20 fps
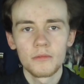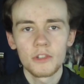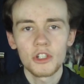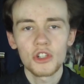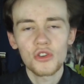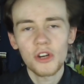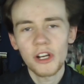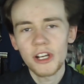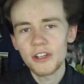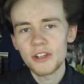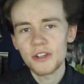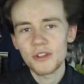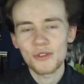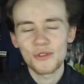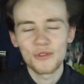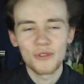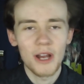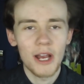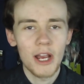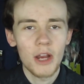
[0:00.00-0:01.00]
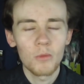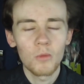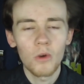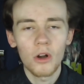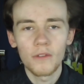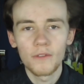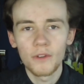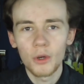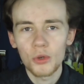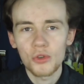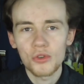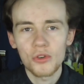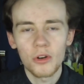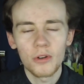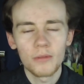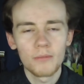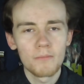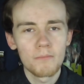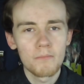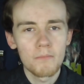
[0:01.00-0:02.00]
To try and describe what
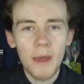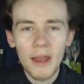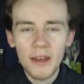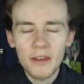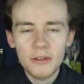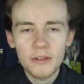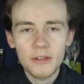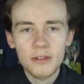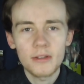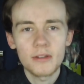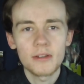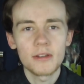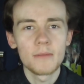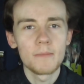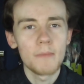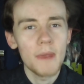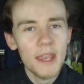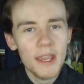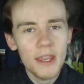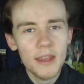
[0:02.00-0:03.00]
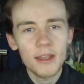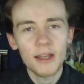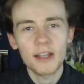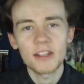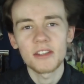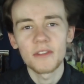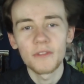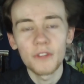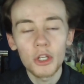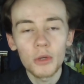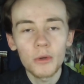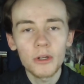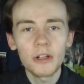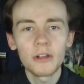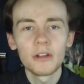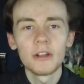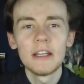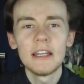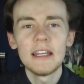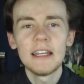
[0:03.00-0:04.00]
Voltron meant to me as a
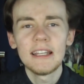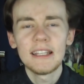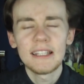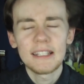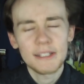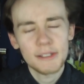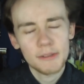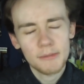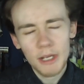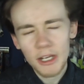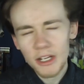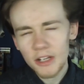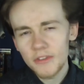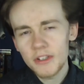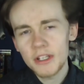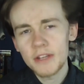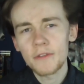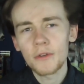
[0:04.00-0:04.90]
viewer, it's kind of a